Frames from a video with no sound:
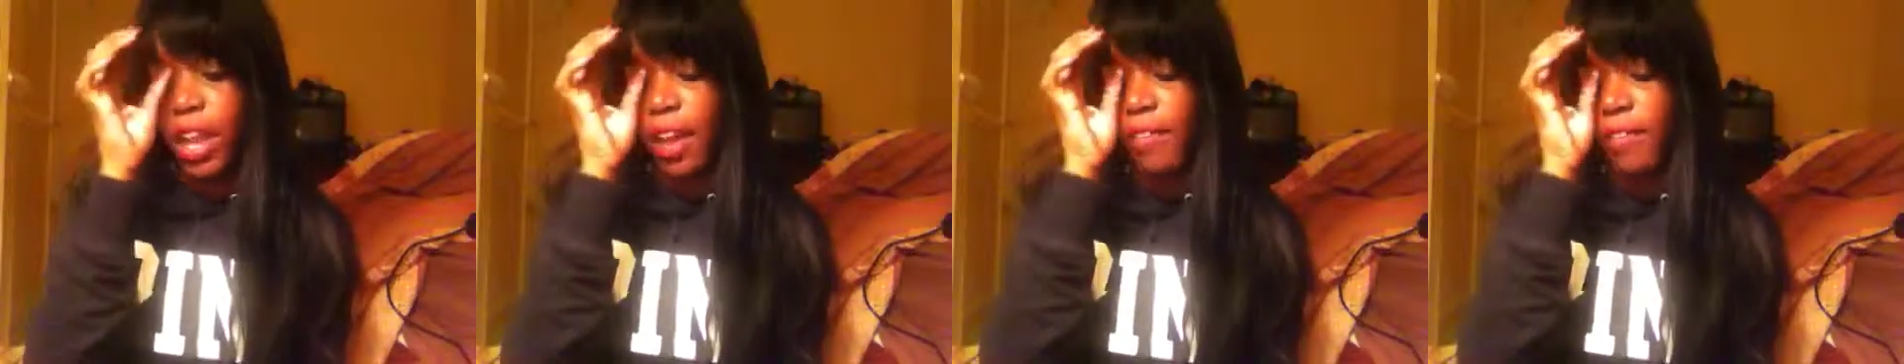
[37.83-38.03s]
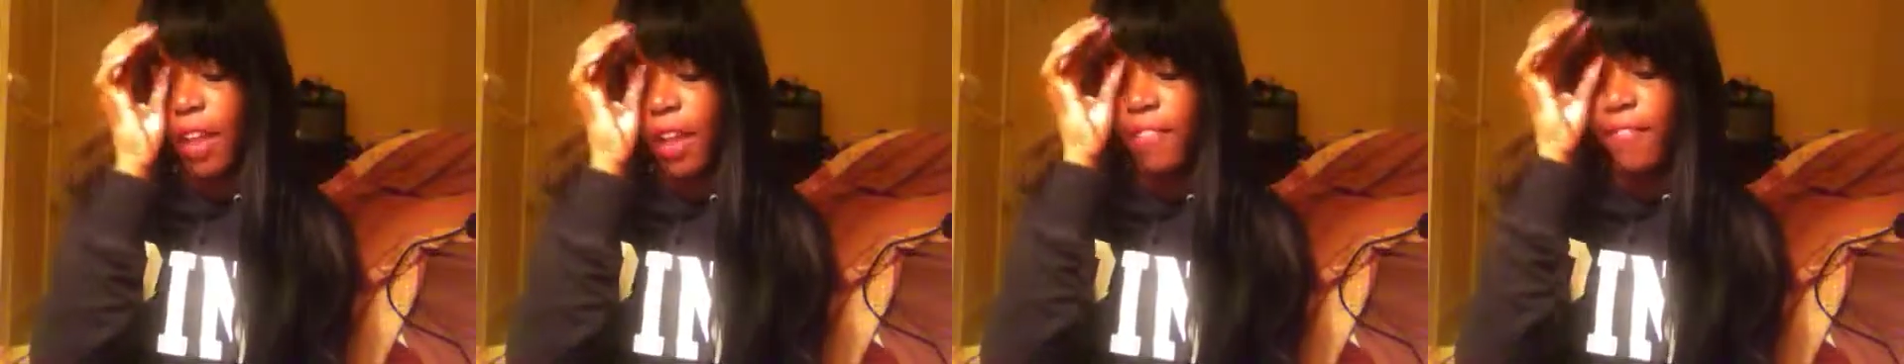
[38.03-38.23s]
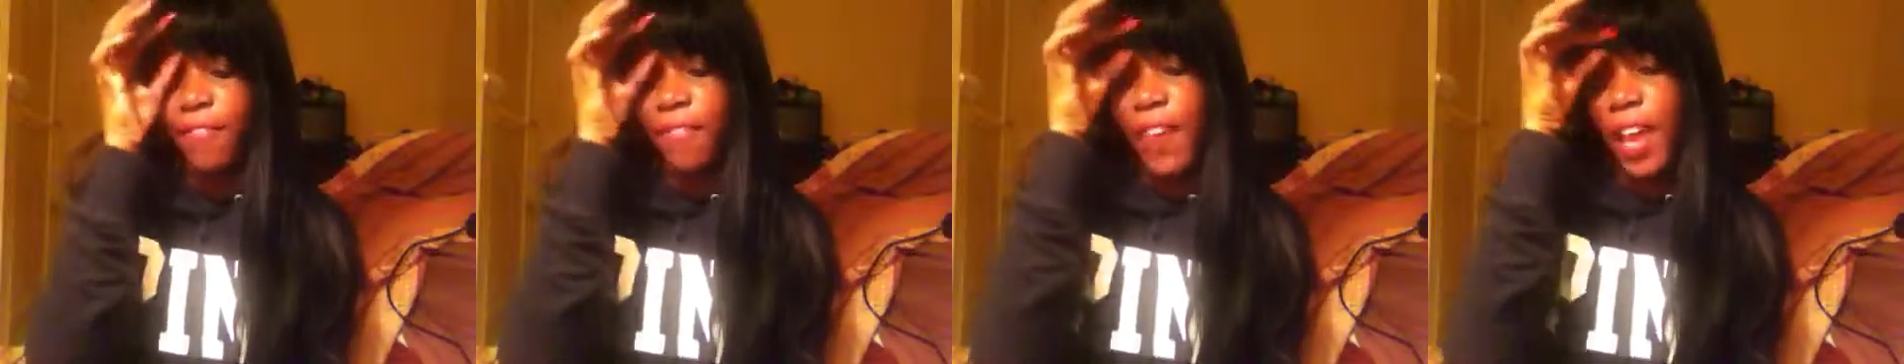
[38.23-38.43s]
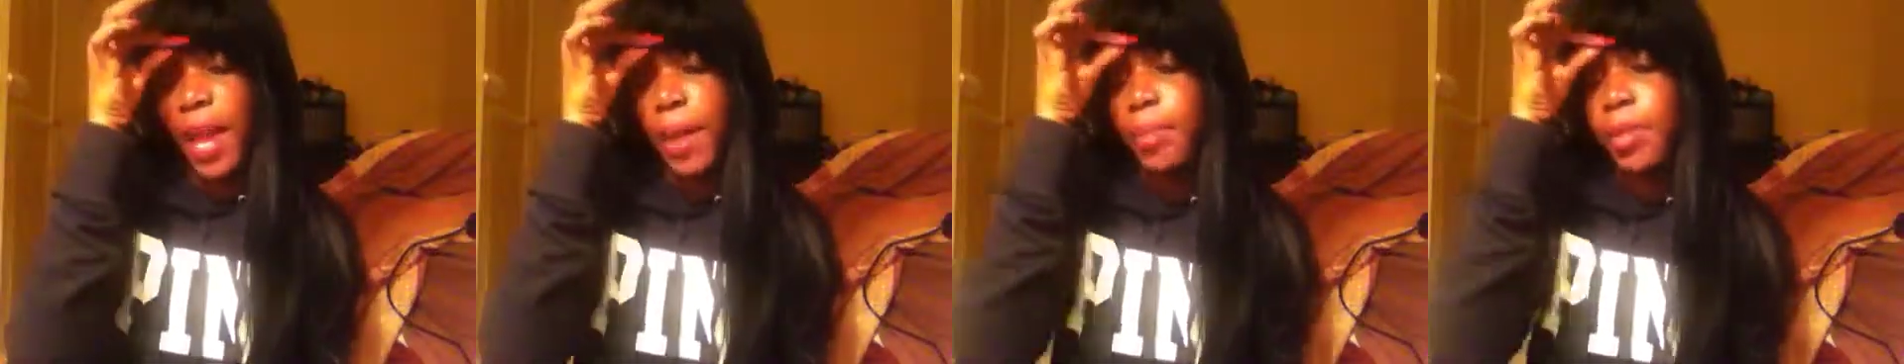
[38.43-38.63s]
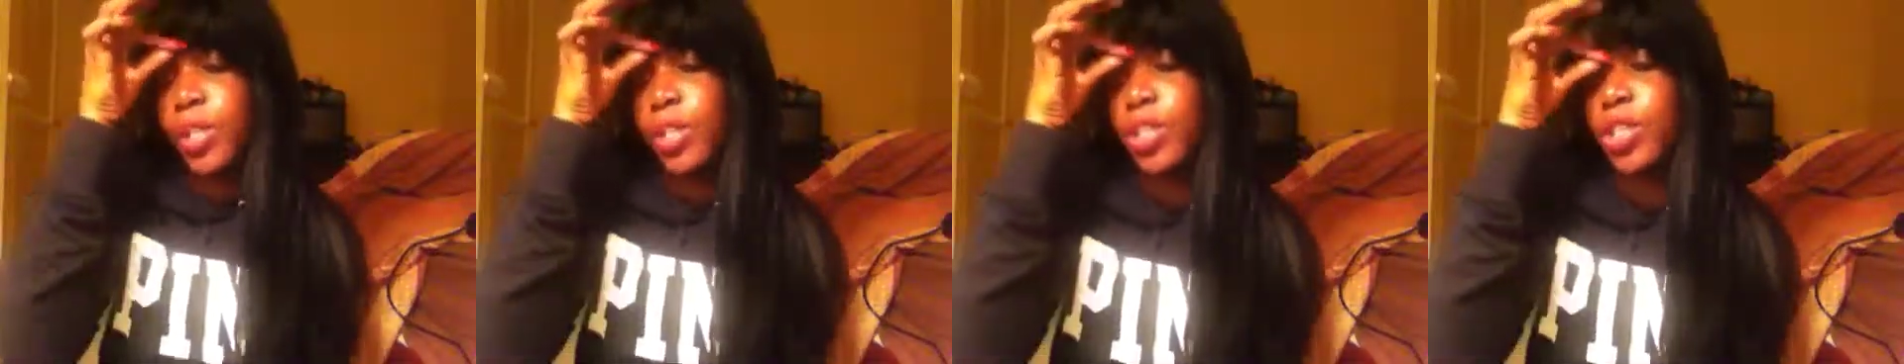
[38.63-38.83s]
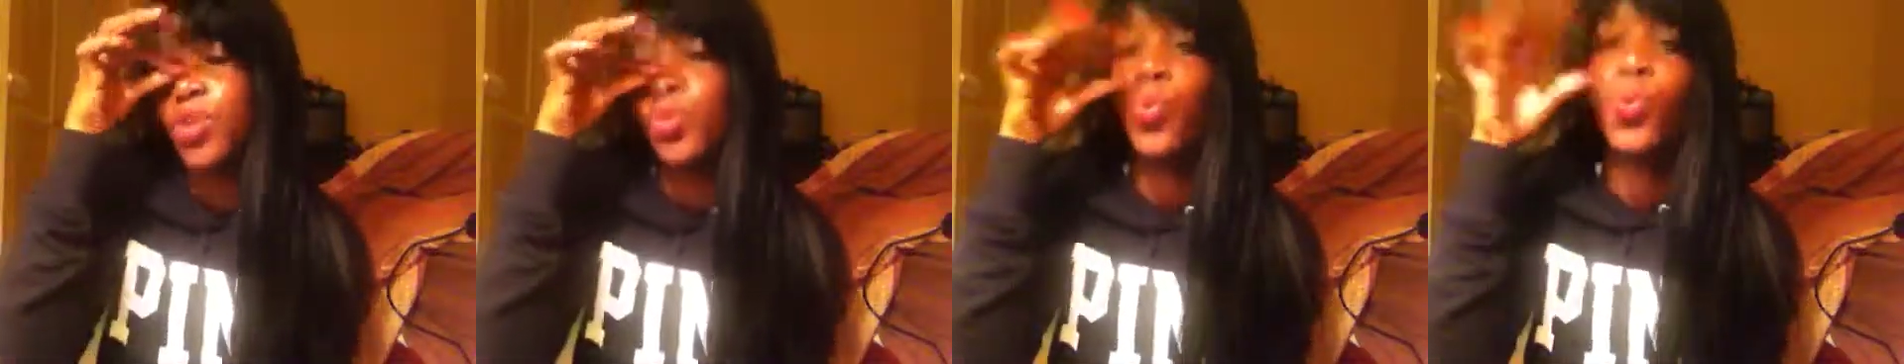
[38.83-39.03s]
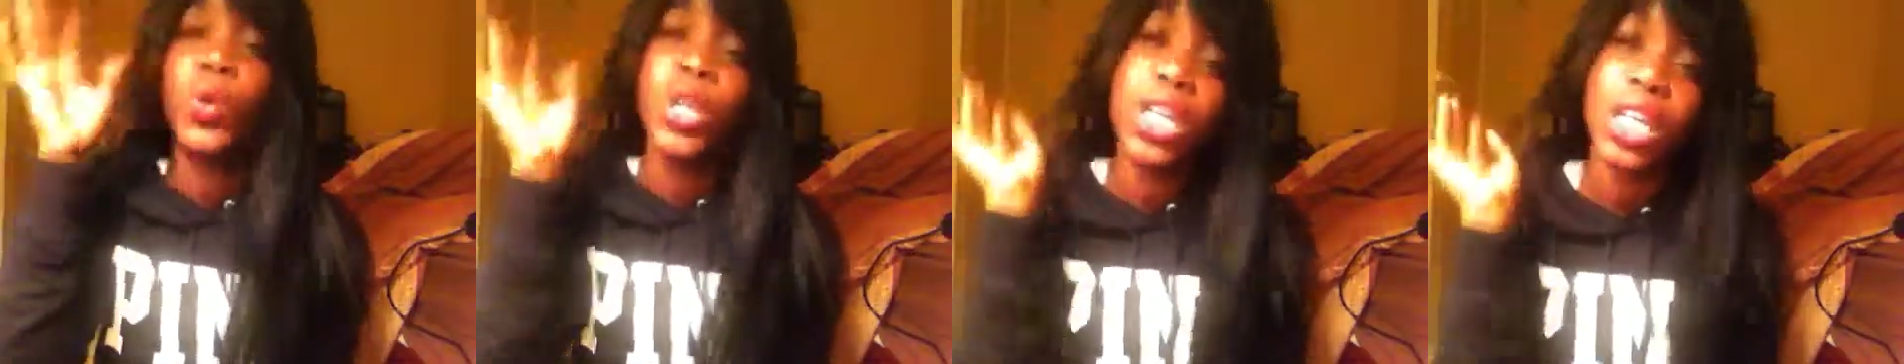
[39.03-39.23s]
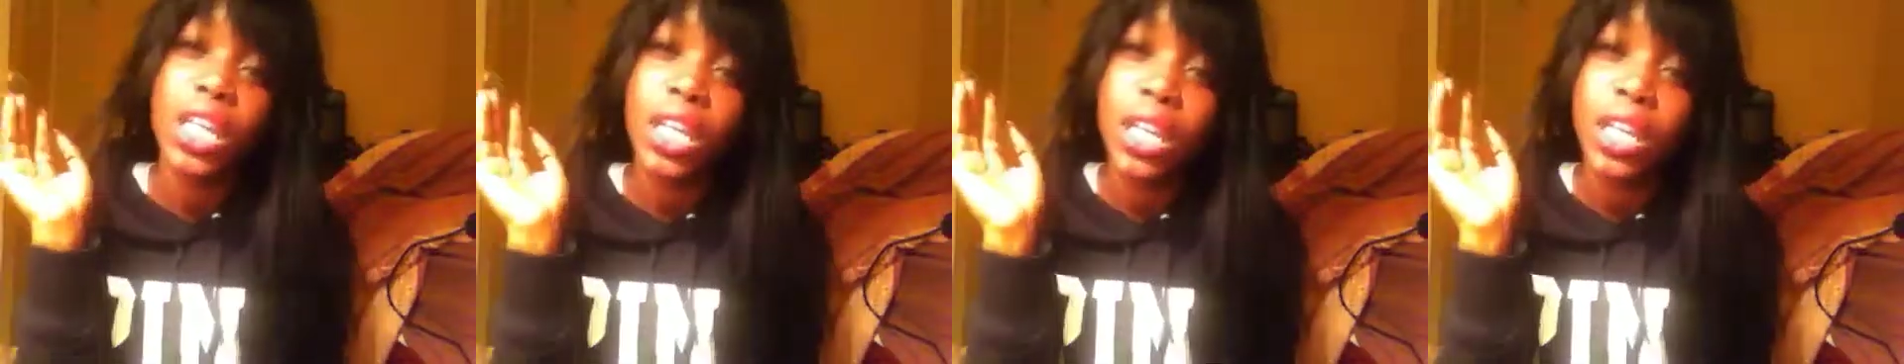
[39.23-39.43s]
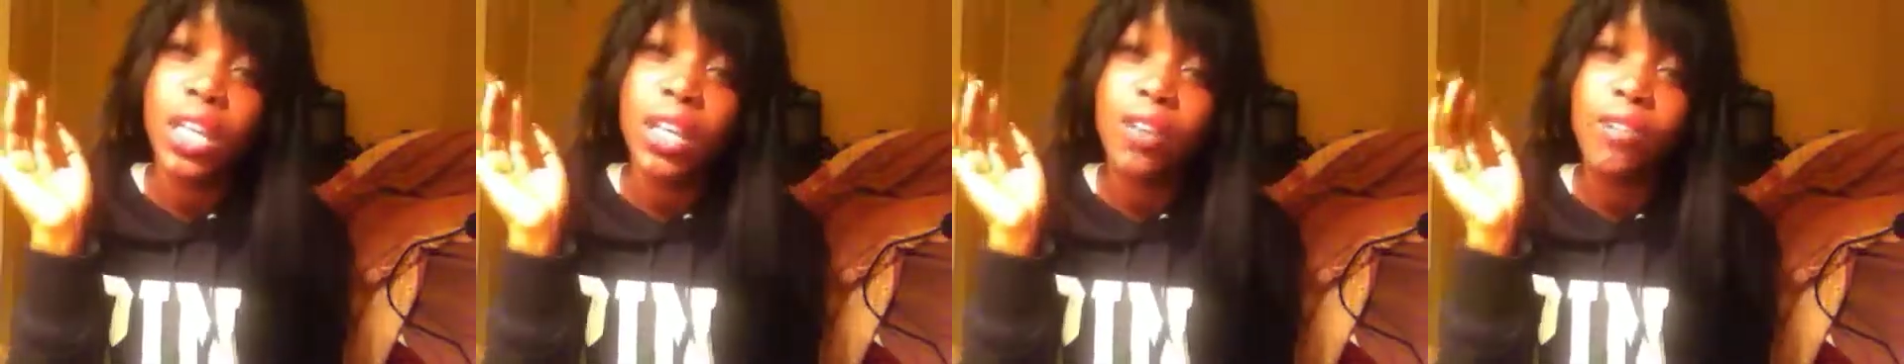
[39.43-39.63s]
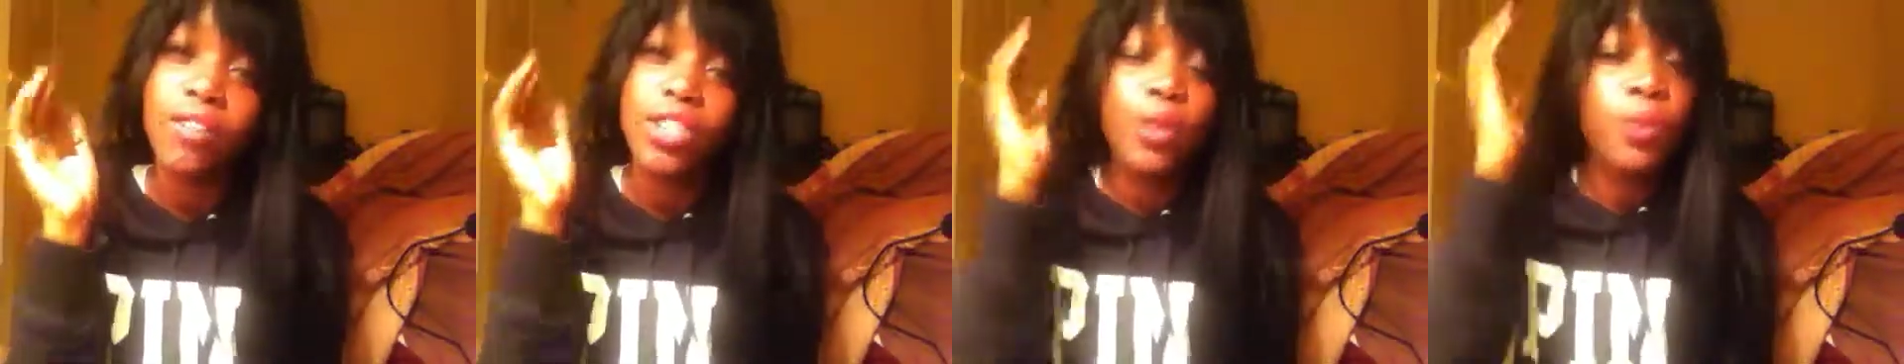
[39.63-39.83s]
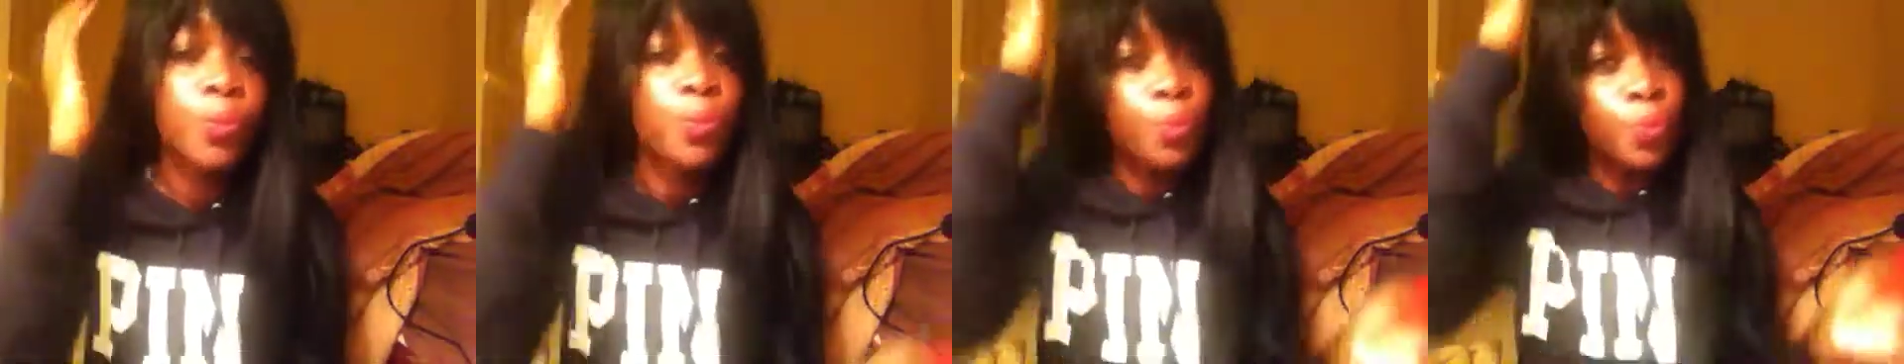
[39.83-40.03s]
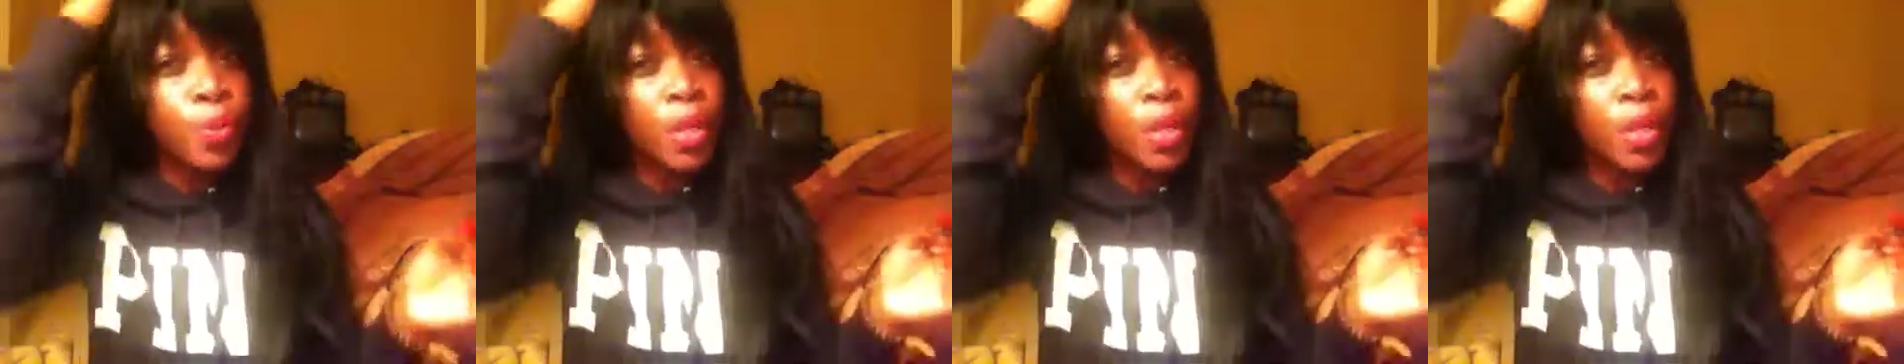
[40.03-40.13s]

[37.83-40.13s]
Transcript: have fabulous weaves.